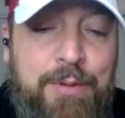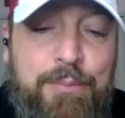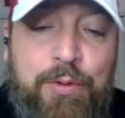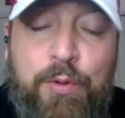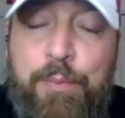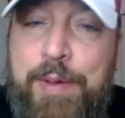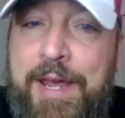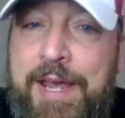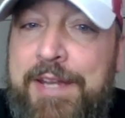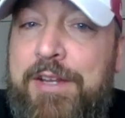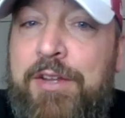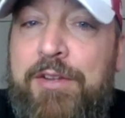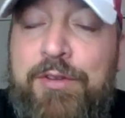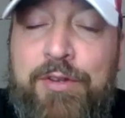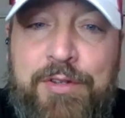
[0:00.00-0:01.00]

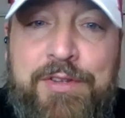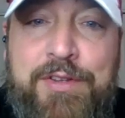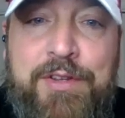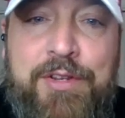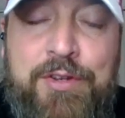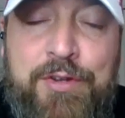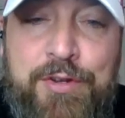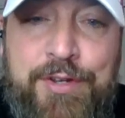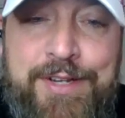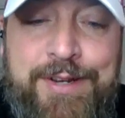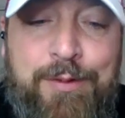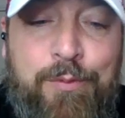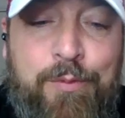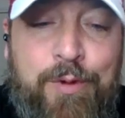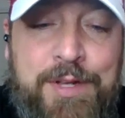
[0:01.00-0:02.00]
Bullpen looked
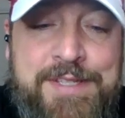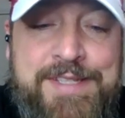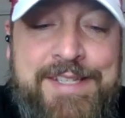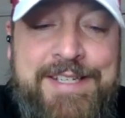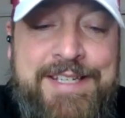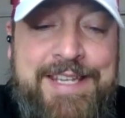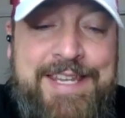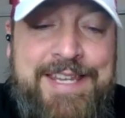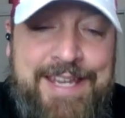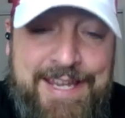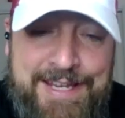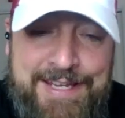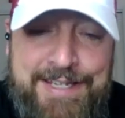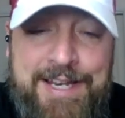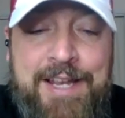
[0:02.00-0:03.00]
good once
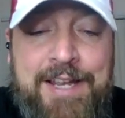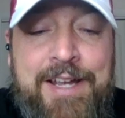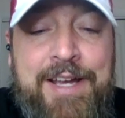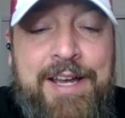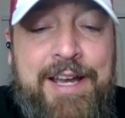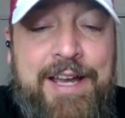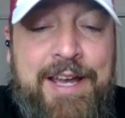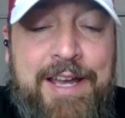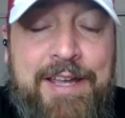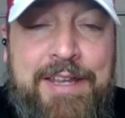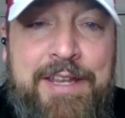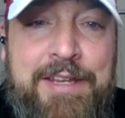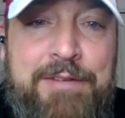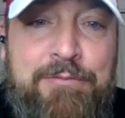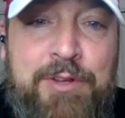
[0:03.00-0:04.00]
again
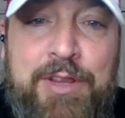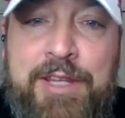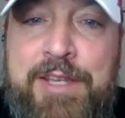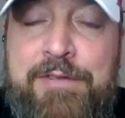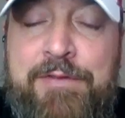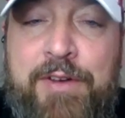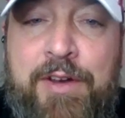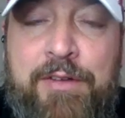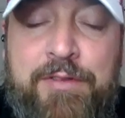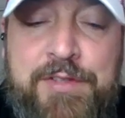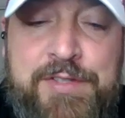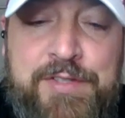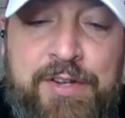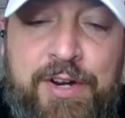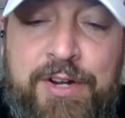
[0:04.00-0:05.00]
in relief of
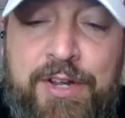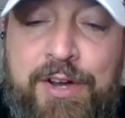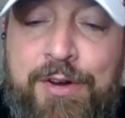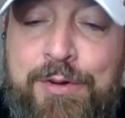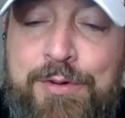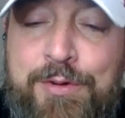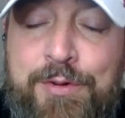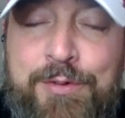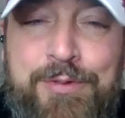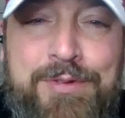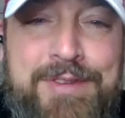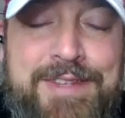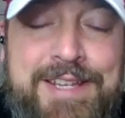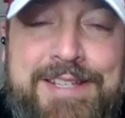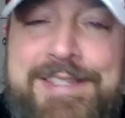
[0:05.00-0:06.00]
Luzardo, who
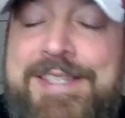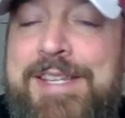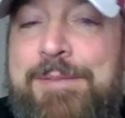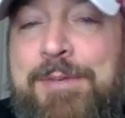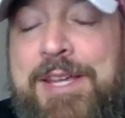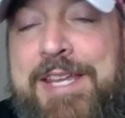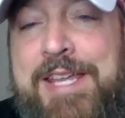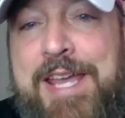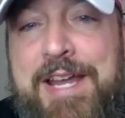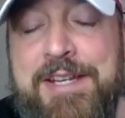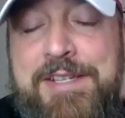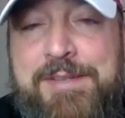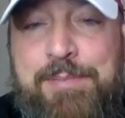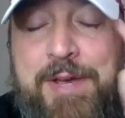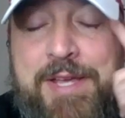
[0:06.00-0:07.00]
didn't seem like he had
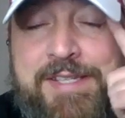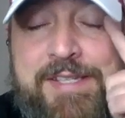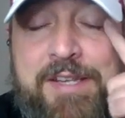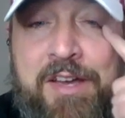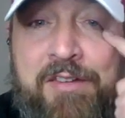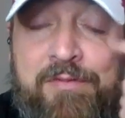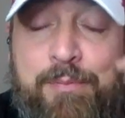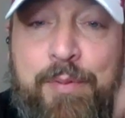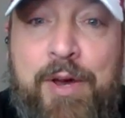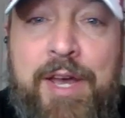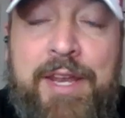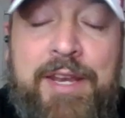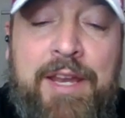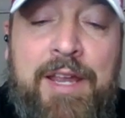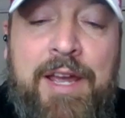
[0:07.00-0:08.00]
his best stuff,
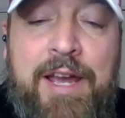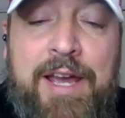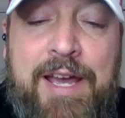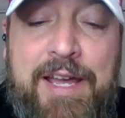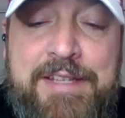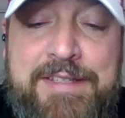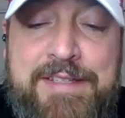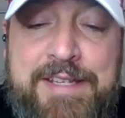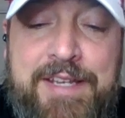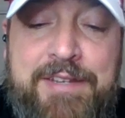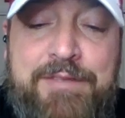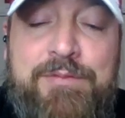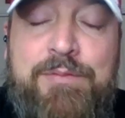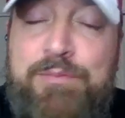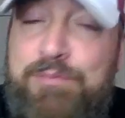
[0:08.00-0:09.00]
but did